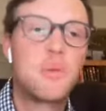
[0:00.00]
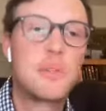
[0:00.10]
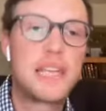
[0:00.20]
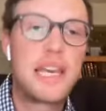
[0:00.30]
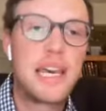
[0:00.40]
And
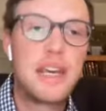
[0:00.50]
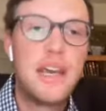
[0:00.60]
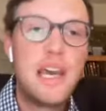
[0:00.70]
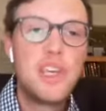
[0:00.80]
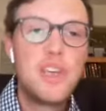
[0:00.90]
once again,
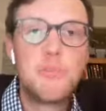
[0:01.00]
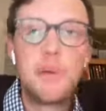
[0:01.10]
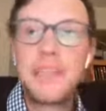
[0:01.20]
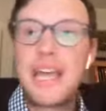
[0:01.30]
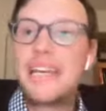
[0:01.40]
you can
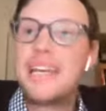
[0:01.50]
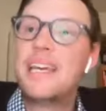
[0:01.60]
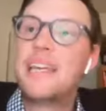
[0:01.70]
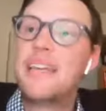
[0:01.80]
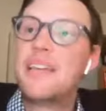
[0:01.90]
put that
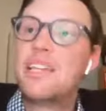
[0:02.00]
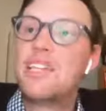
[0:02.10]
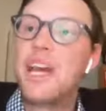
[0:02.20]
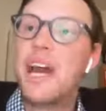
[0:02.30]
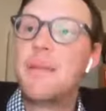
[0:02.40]
in the
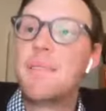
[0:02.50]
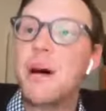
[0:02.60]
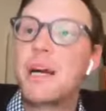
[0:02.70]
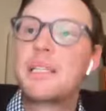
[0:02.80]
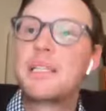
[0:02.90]
chat
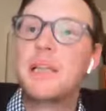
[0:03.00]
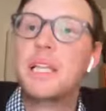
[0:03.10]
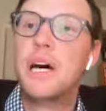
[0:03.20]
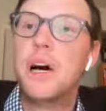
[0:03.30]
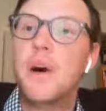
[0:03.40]
box
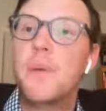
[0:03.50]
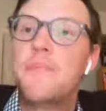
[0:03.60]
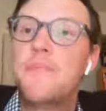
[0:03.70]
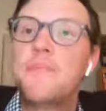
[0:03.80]
below.